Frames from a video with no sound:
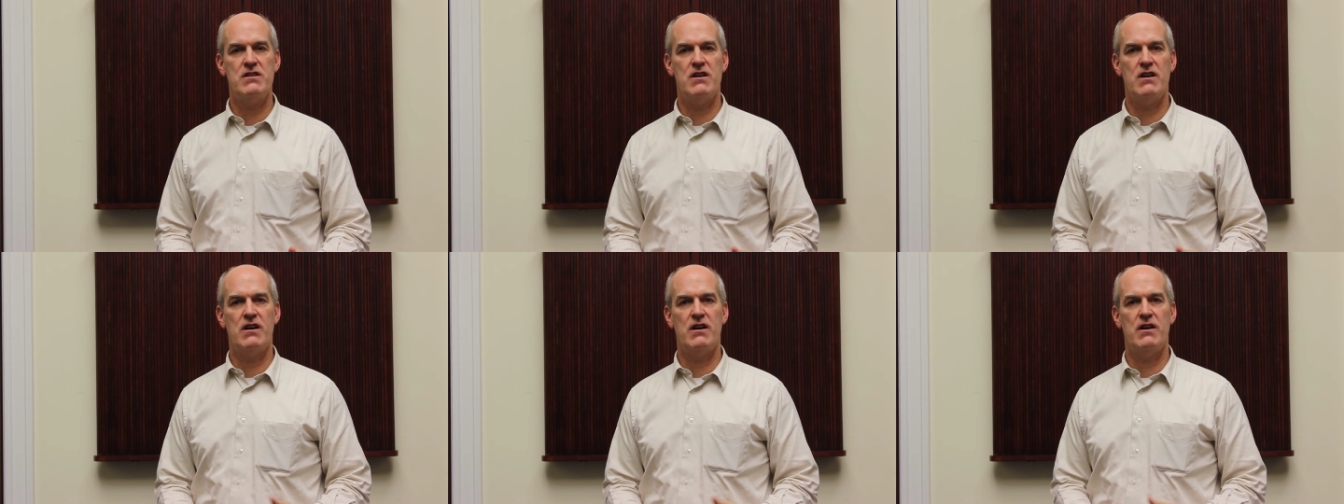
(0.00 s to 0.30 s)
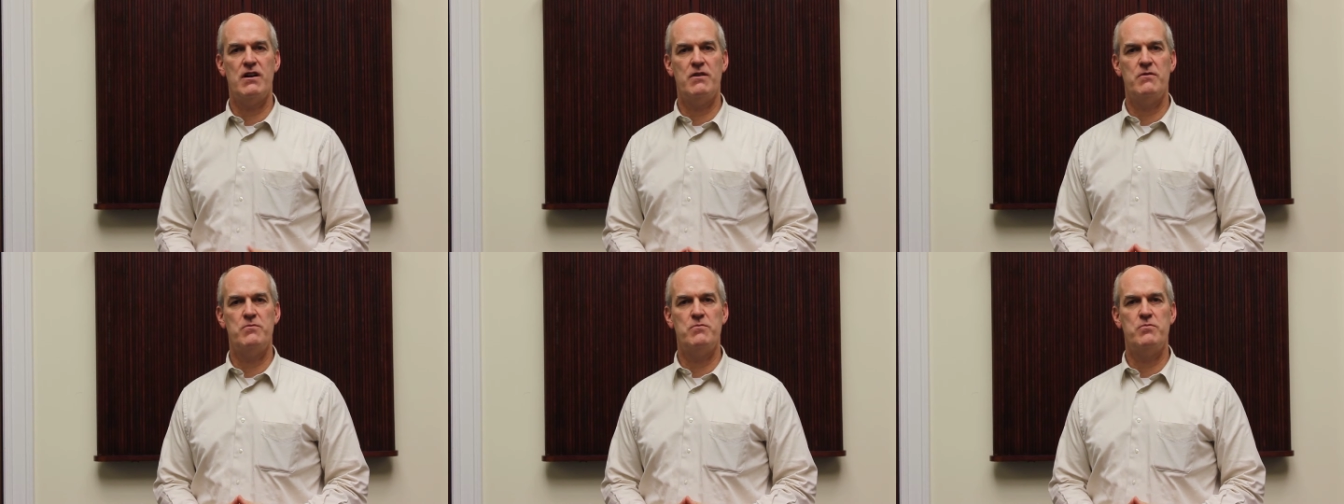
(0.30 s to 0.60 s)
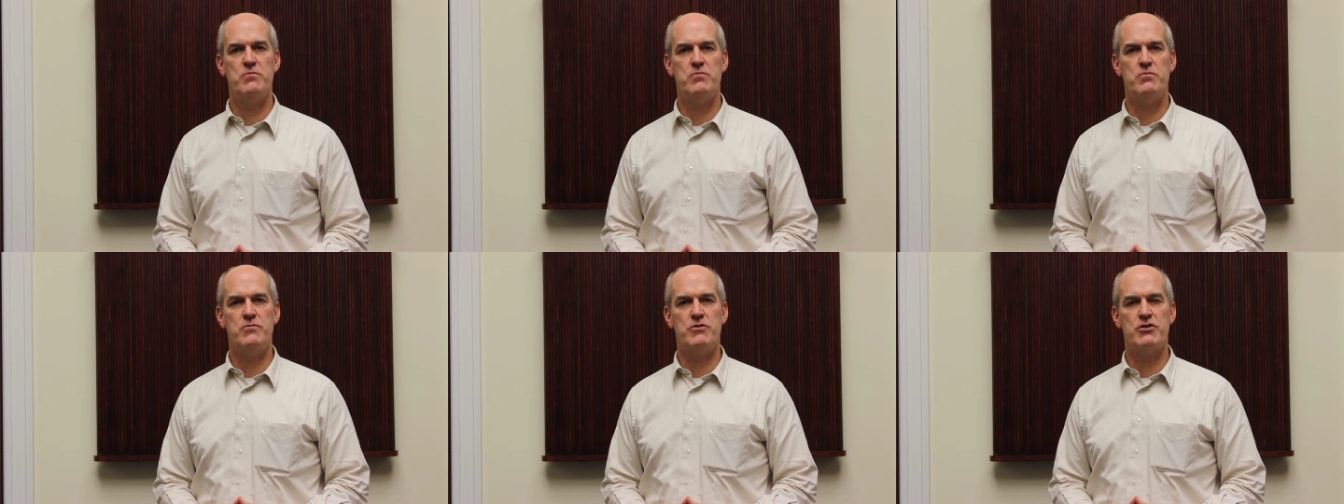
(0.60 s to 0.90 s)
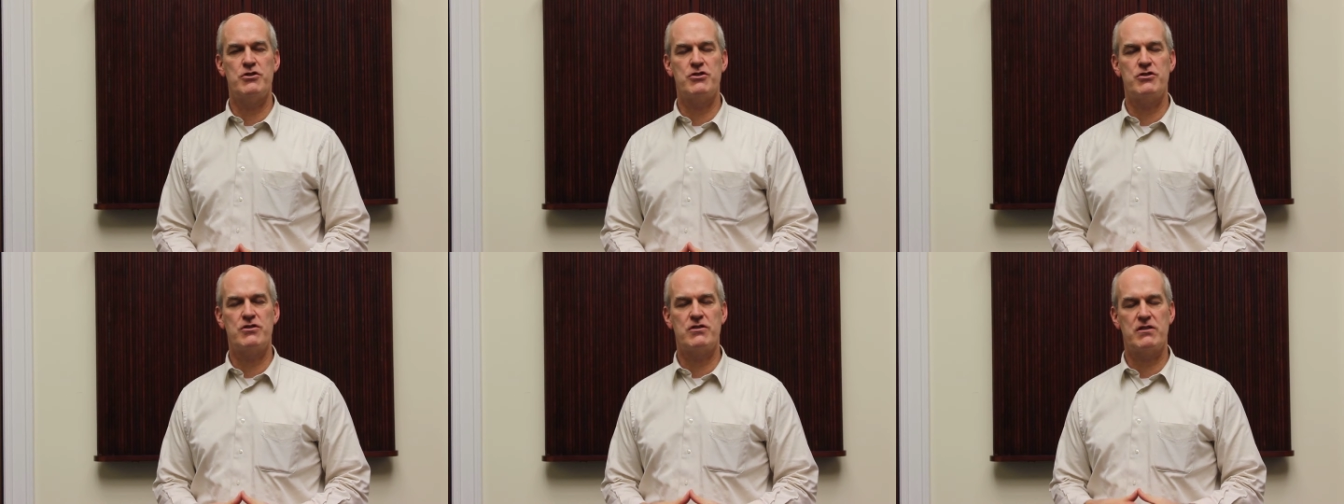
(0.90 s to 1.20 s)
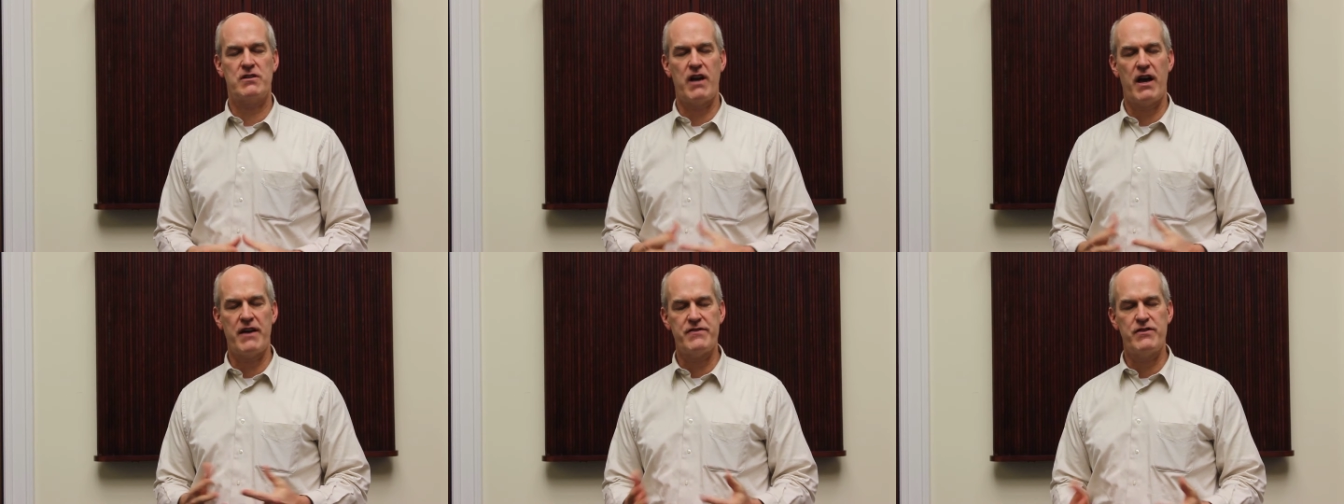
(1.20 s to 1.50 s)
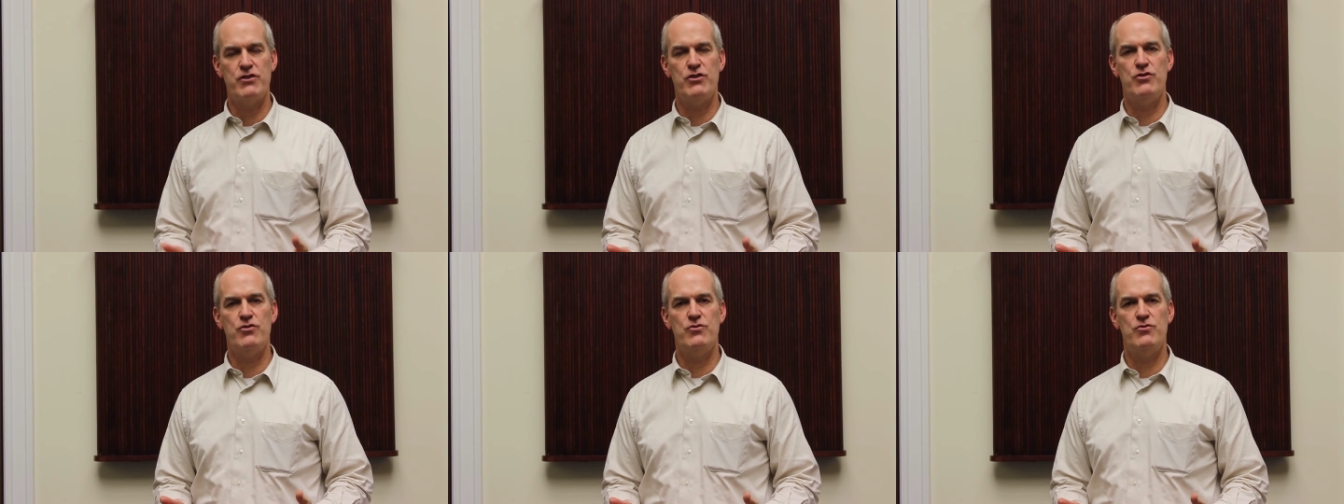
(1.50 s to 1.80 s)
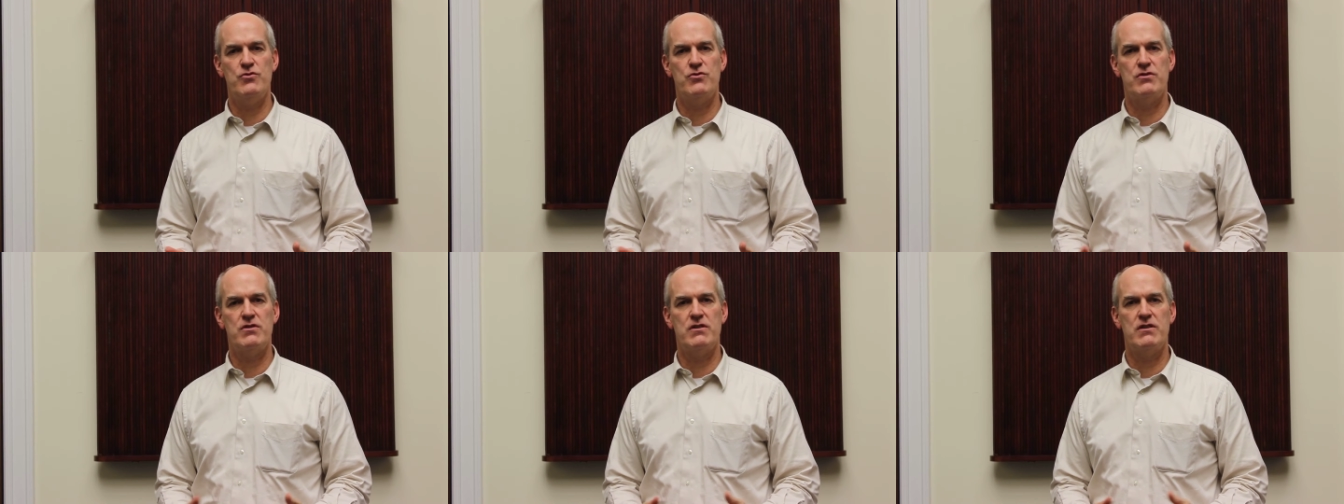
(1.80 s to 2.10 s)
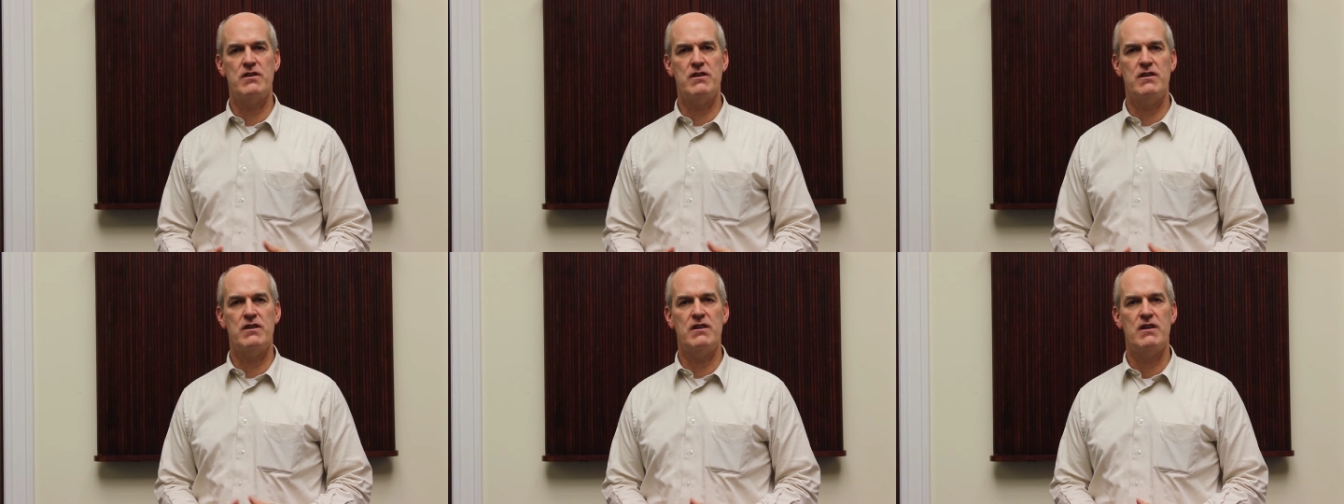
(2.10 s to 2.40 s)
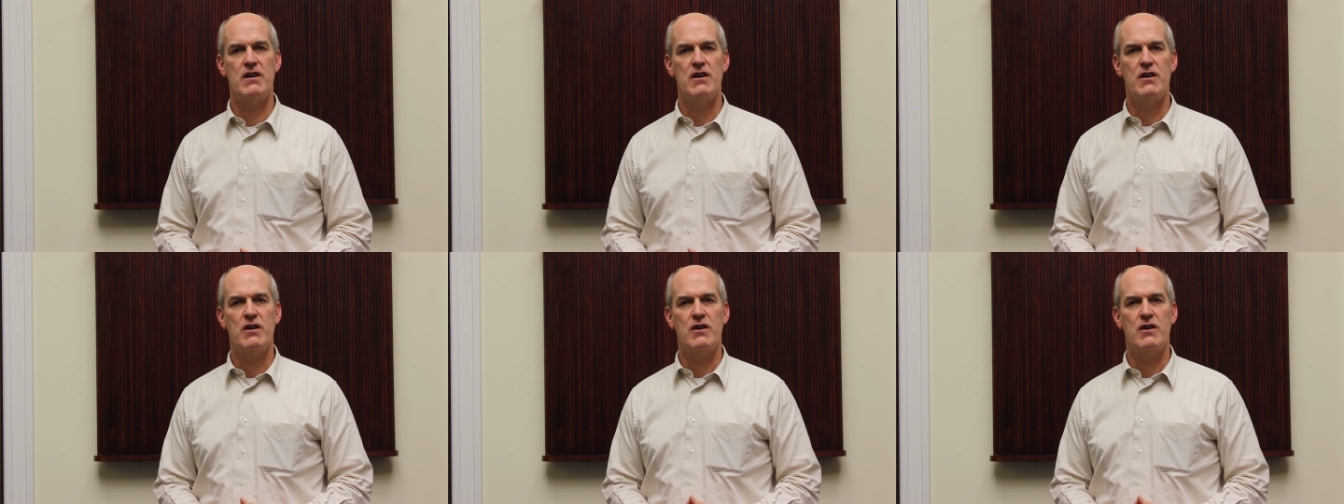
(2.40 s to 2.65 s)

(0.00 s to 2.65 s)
Uh, just got the news the